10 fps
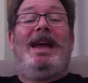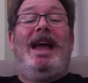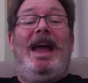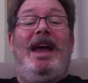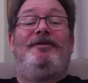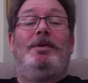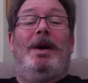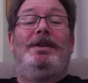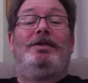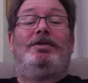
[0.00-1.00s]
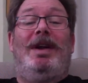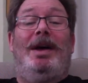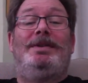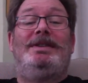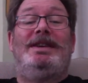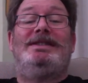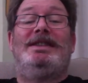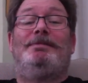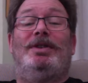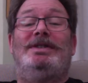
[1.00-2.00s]
Everyone crowded into
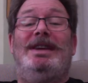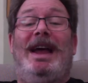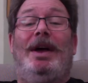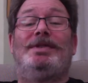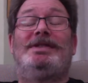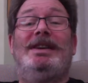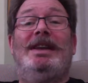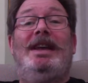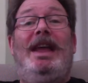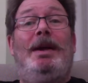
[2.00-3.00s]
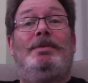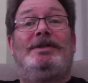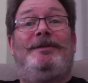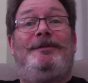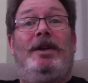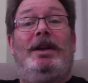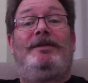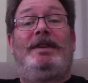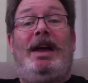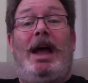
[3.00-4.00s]
the pretty house. It was full
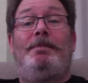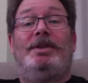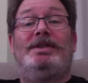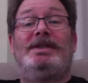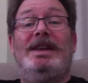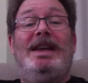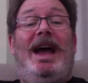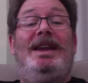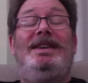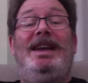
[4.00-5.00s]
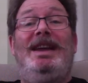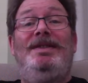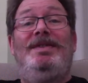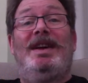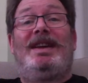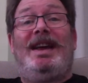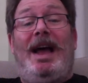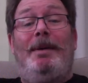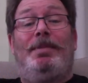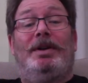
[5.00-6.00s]
of cupboards, and in the
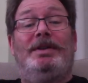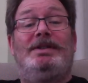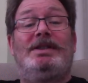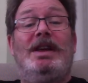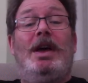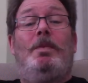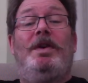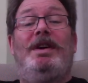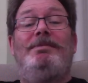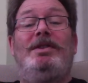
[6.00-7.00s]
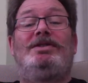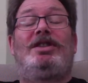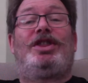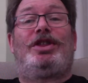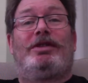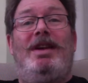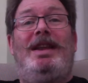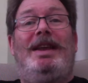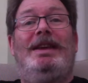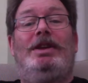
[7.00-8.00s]
cupboards were the most
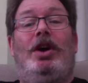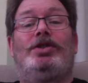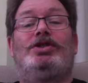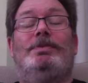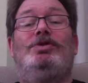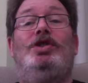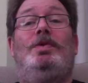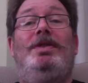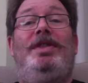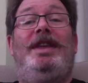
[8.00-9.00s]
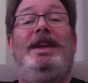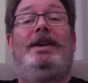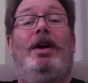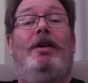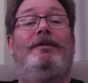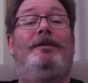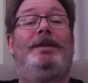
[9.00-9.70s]
thrilling costumes you can think of.